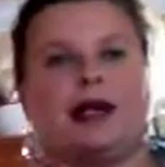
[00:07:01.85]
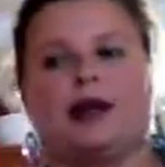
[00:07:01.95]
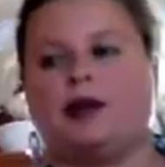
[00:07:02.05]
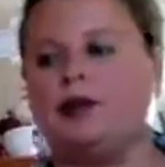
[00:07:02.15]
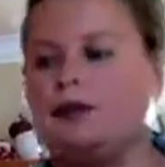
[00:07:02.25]

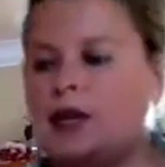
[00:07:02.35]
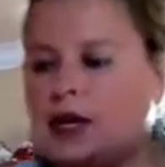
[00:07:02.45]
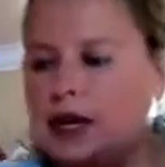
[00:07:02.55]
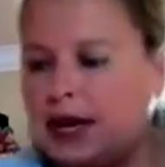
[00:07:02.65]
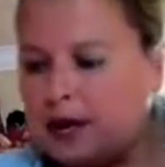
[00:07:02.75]
cutter,
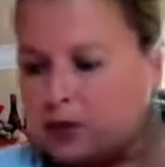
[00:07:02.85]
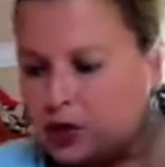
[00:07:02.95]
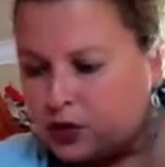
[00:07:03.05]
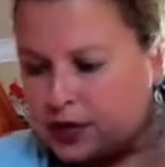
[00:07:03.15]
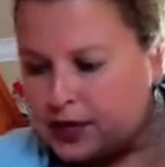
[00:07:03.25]
and I'm
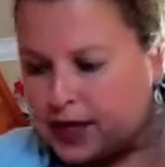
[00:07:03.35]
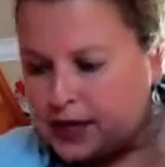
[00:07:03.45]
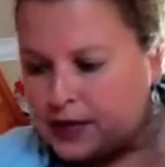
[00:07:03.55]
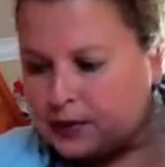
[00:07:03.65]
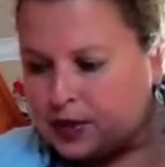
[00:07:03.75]
just going to
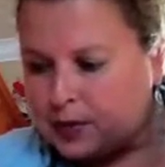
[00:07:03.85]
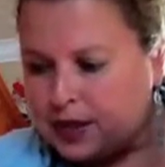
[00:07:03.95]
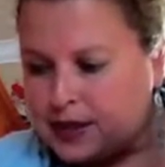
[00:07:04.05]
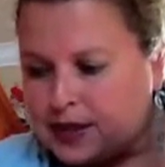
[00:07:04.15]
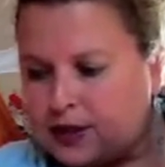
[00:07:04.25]
test it with the
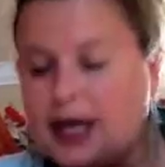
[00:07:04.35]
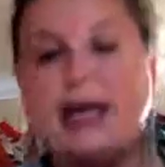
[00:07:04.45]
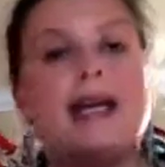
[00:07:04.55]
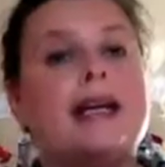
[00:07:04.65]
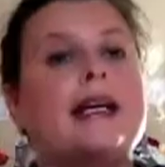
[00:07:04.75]
pizza cutter.
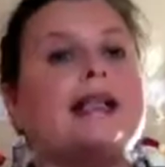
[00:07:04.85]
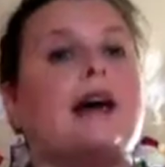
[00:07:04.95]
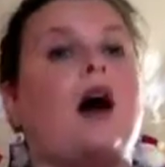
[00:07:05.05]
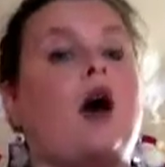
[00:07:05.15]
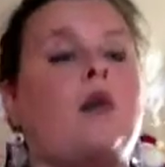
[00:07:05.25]
It
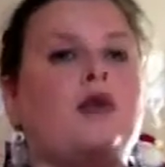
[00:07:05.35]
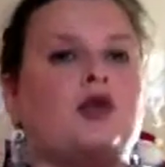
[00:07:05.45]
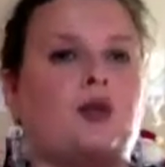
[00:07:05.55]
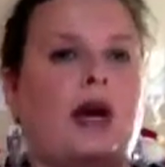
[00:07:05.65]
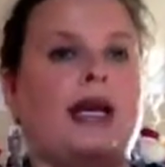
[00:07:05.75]
is
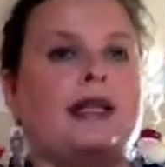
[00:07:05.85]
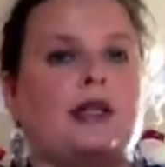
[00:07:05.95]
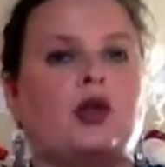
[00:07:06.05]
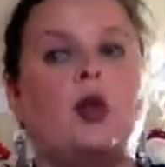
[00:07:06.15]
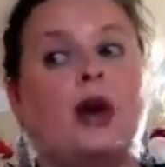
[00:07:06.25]
almost ready to
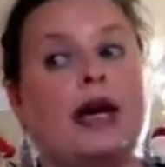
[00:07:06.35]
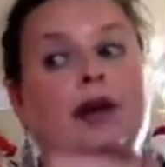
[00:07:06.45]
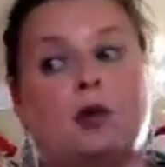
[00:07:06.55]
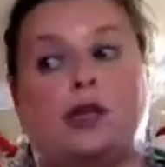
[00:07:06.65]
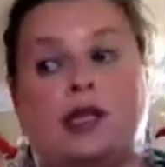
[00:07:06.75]
score.
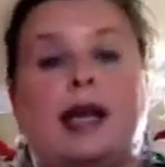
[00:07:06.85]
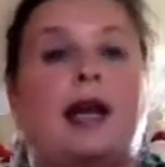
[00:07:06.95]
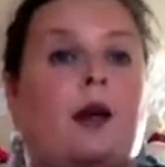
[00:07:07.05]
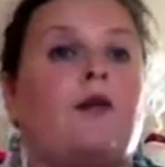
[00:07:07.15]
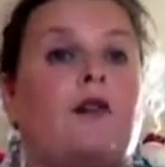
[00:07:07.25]
It will
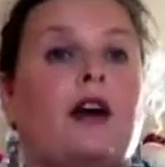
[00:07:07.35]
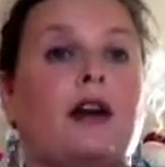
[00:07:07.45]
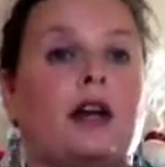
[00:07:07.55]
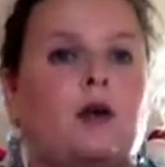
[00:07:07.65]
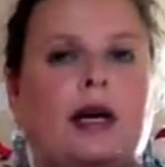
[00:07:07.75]
set up
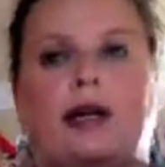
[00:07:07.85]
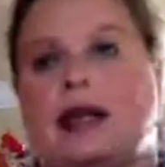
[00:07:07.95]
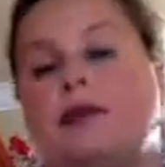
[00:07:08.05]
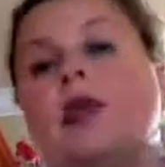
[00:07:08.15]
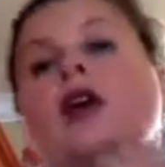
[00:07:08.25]
very
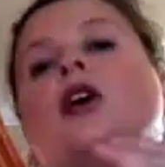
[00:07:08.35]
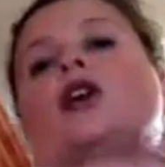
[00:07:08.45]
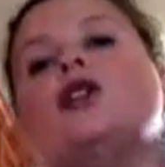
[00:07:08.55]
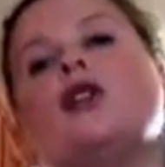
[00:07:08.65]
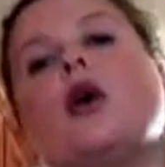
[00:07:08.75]
quickly.
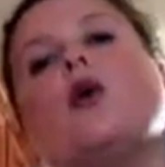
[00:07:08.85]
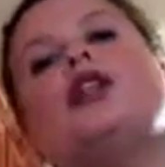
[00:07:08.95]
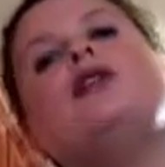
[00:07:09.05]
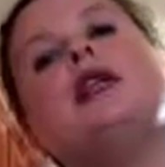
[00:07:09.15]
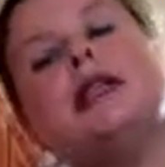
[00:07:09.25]
So
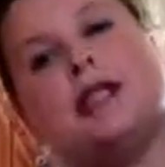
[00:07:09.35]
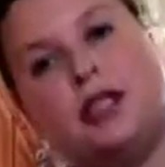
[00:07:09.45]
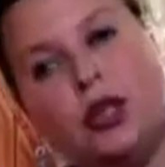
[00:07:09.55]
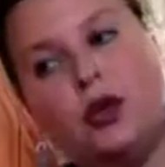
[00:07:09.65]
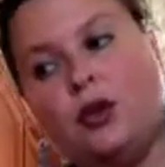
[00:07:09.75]
what you need to
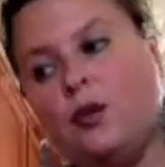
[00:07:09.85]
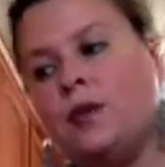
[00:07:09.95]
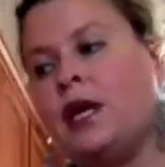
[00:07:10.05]
do